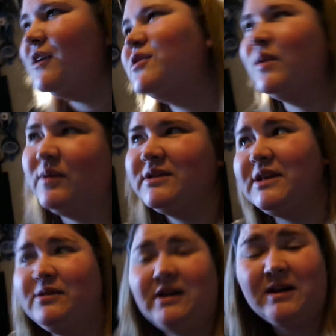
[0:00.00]
So we'll
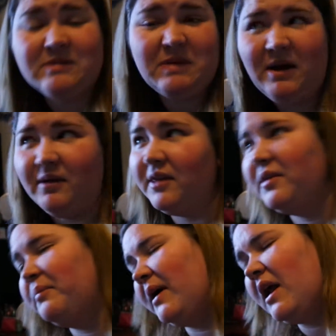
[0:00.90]
see what he comes back with.
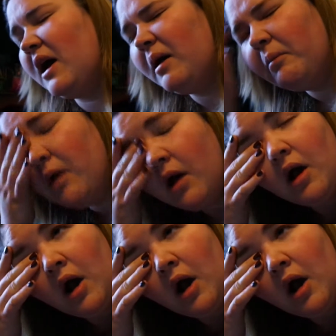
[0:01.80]
But um,